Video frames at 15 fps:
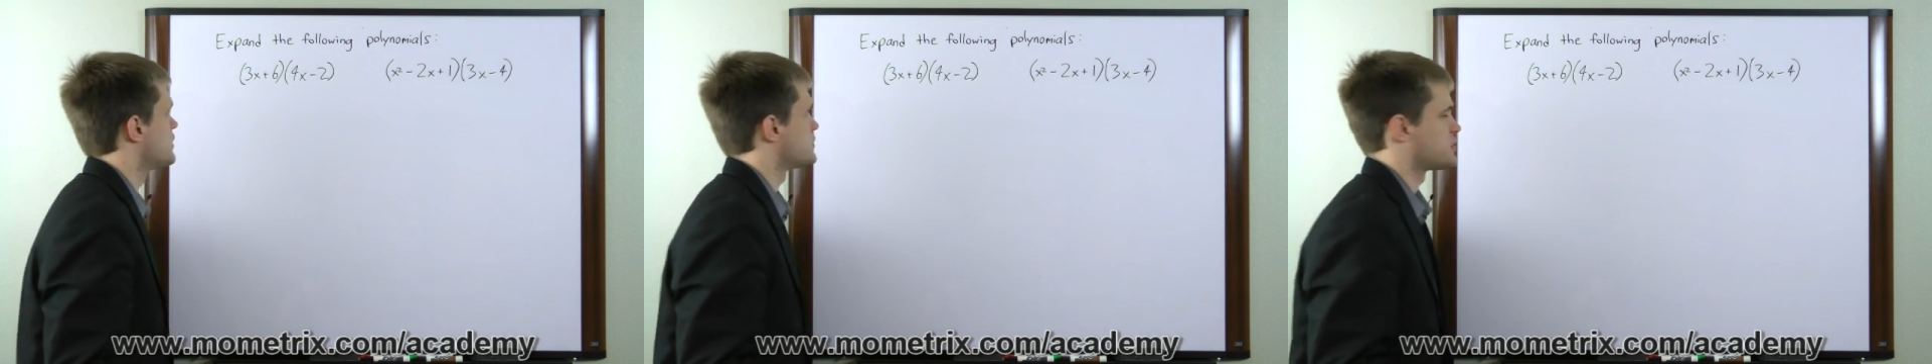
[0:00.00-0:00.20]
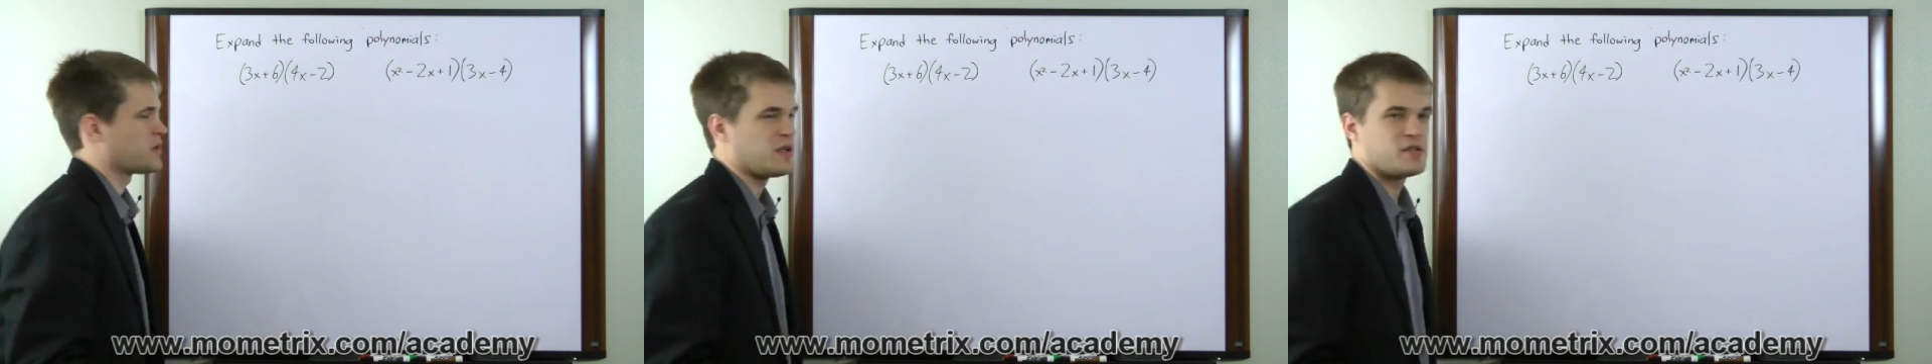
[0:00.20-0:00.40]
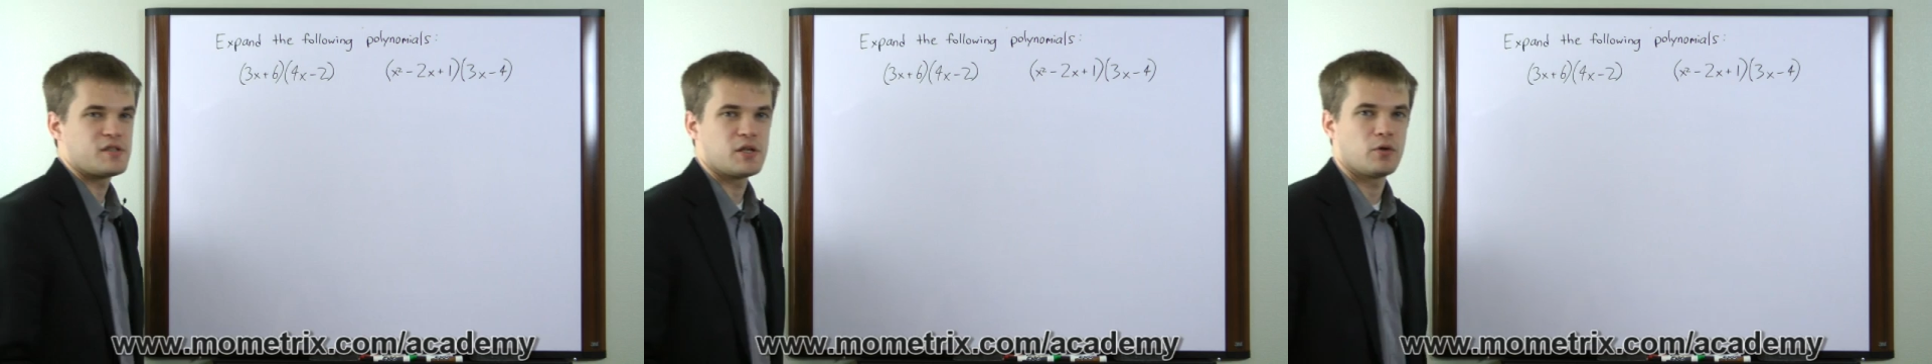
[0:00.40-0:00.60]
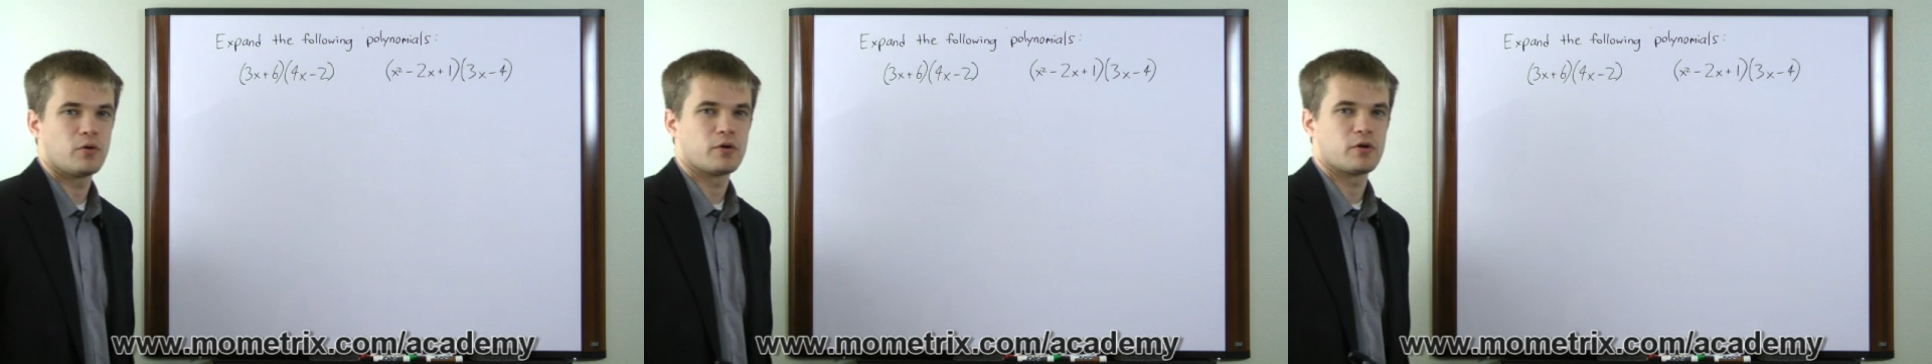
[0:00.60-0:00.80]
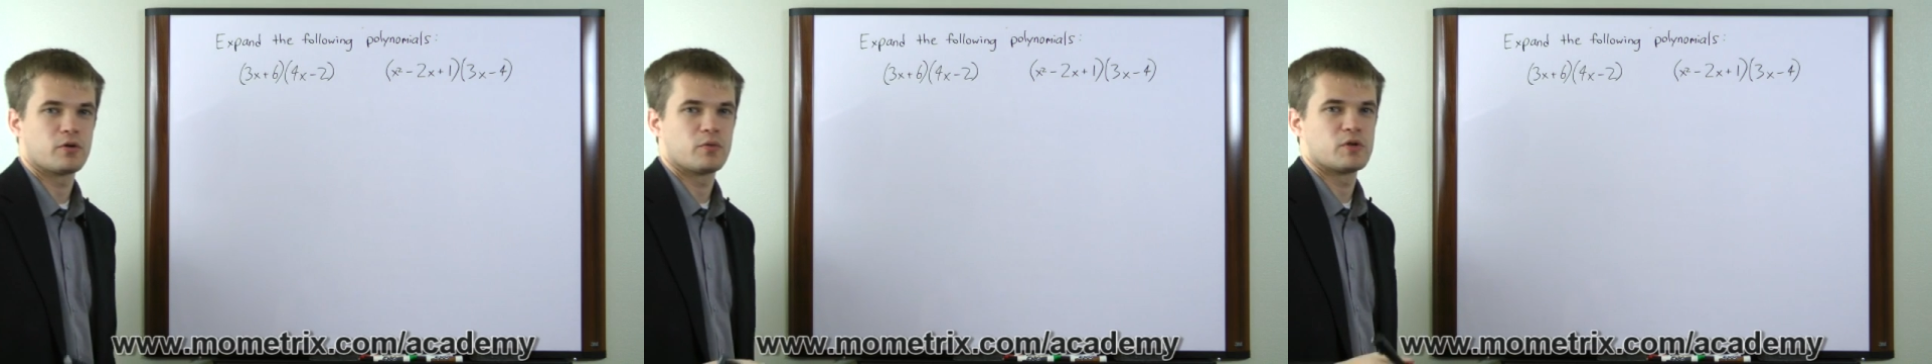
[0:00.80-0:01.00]
So that's the
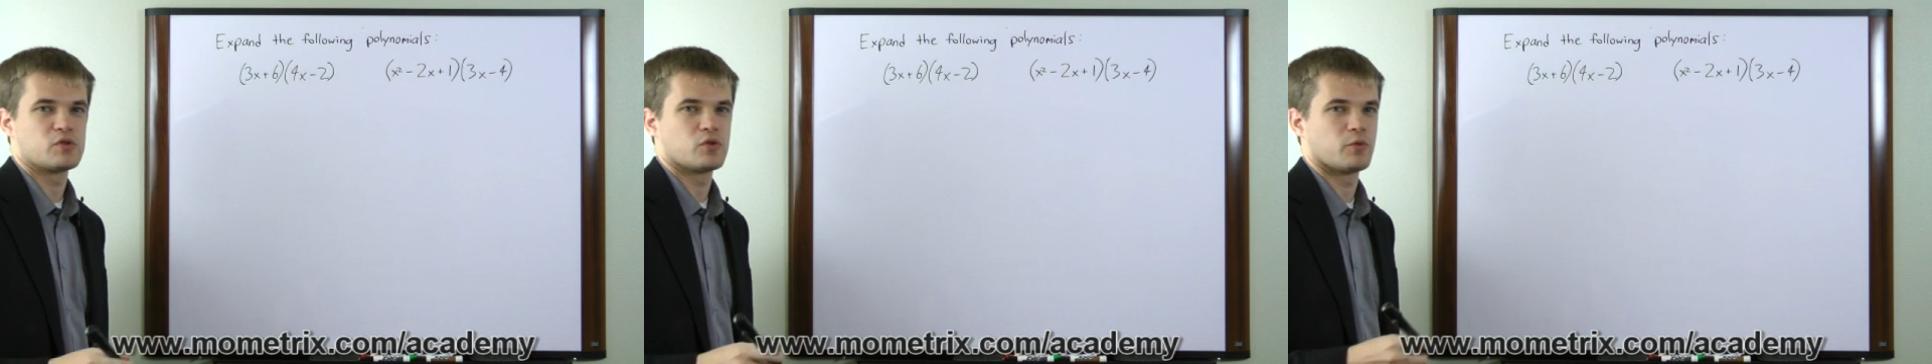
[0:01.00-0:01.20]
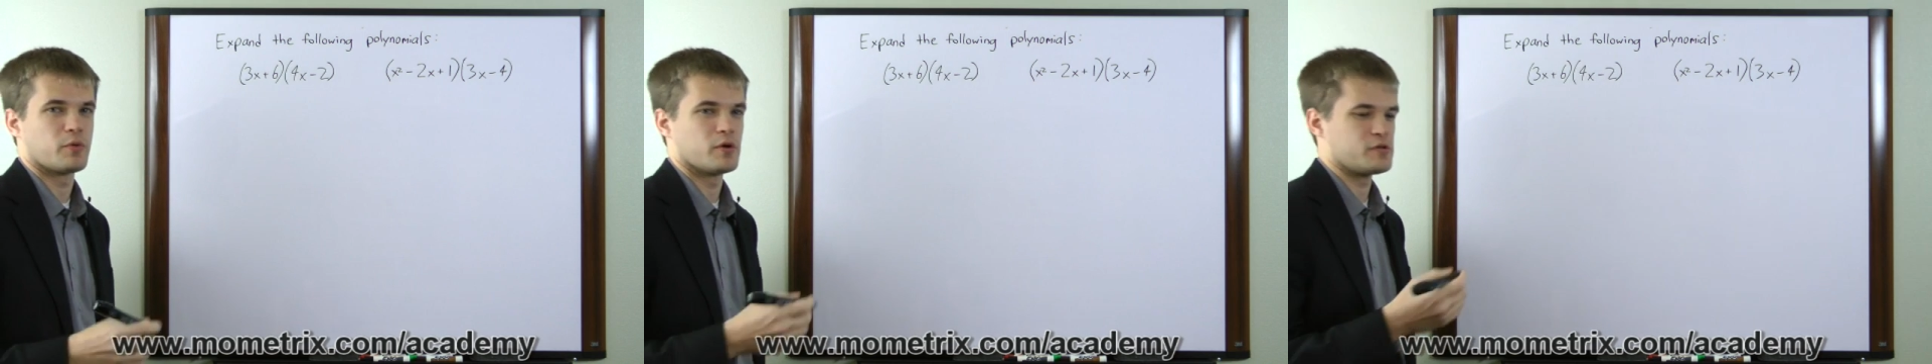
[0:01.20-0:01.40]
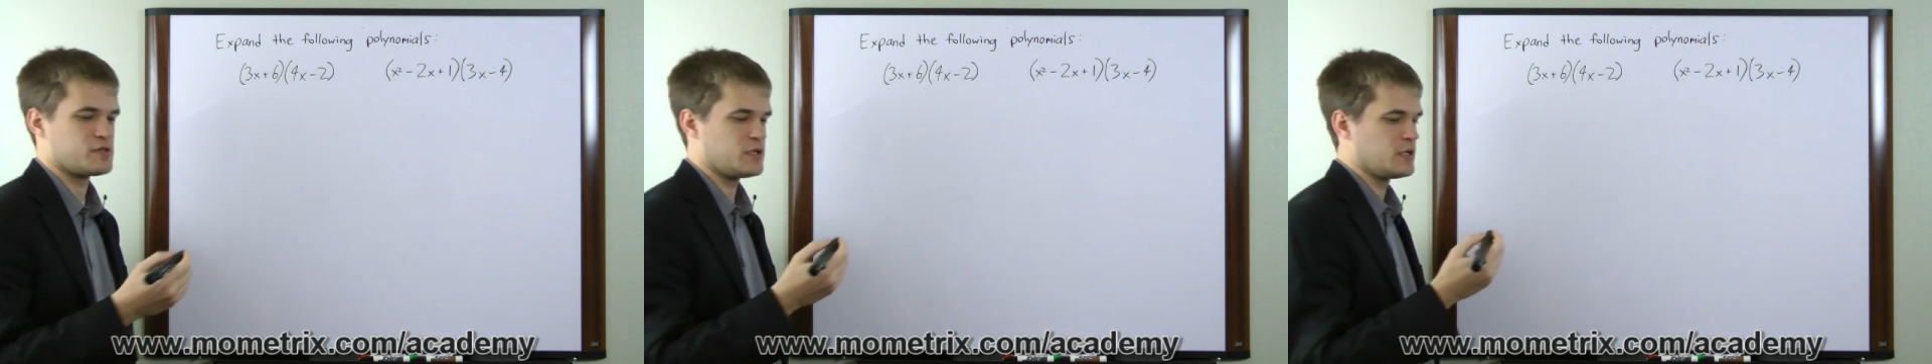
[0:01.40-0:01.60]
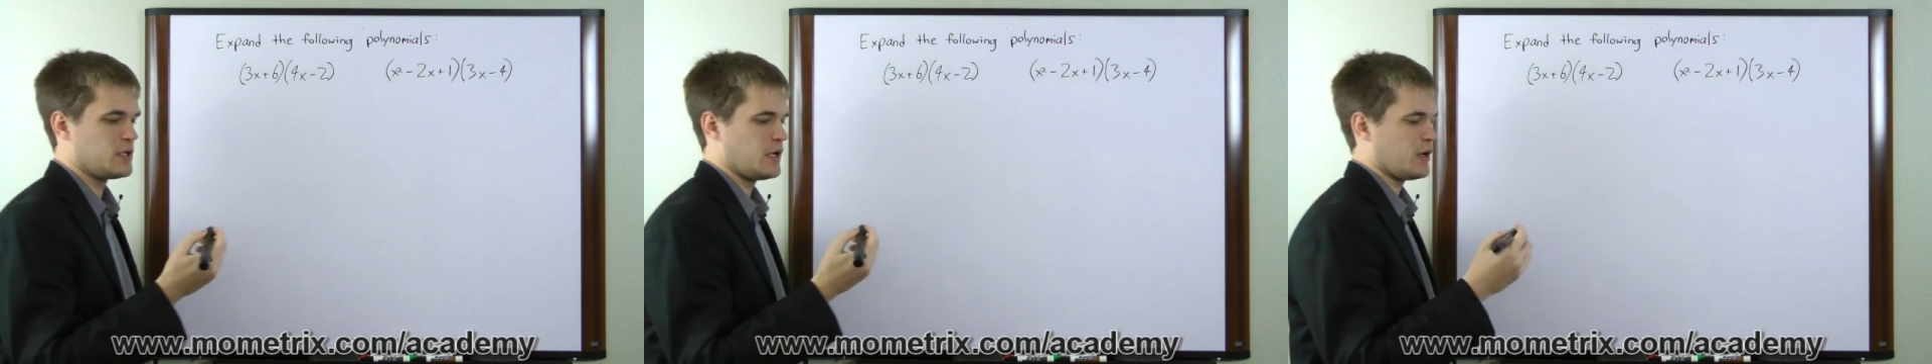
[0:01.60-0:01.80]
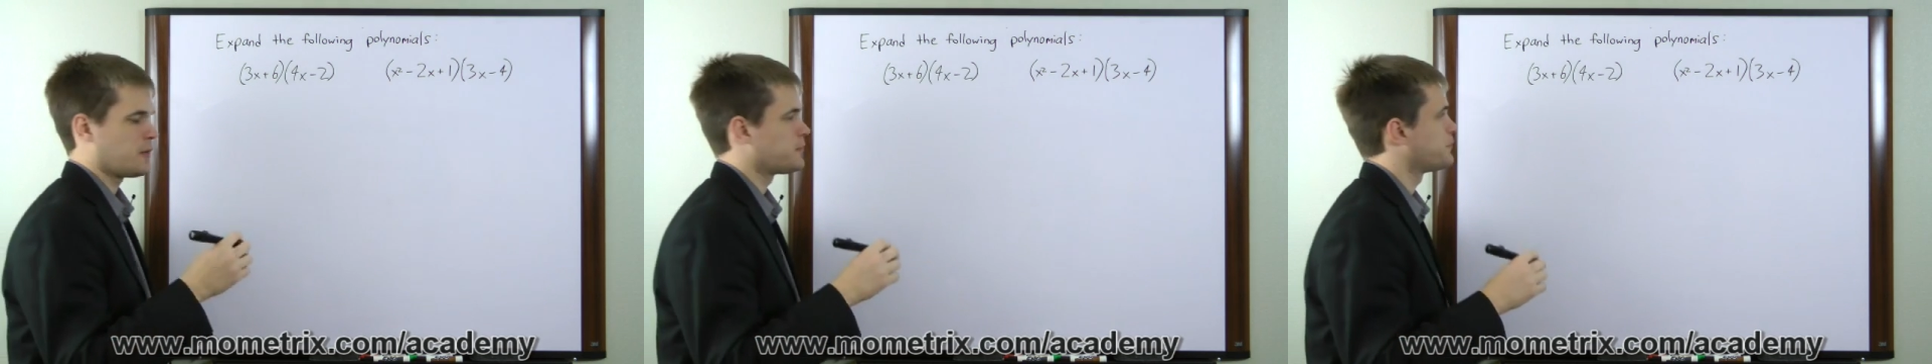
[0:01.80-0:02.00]
order in which we'll
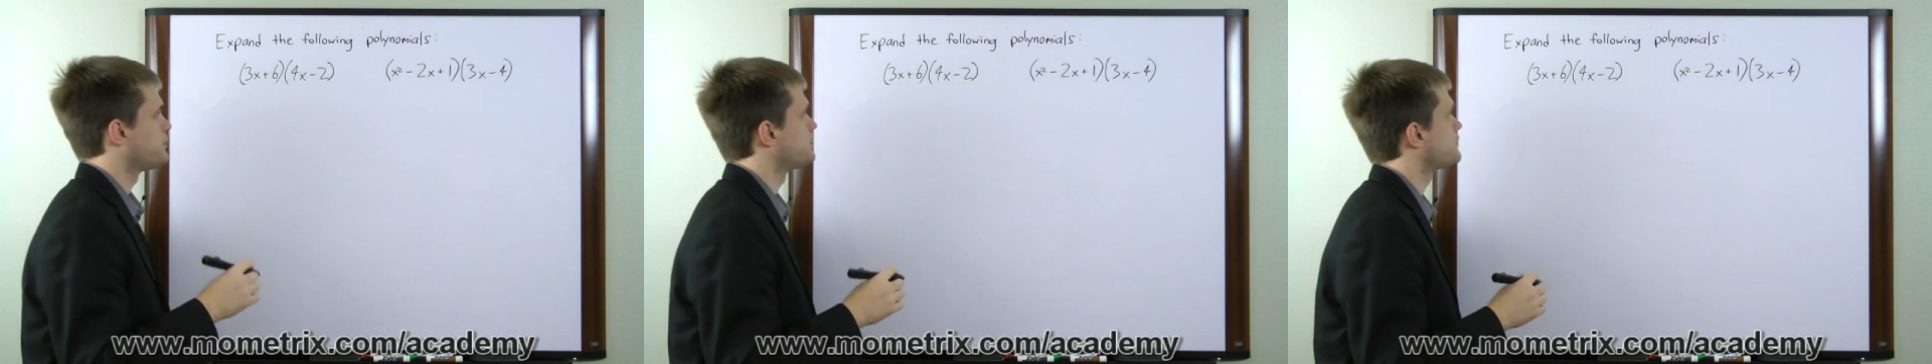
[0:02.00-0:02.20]
proceed here.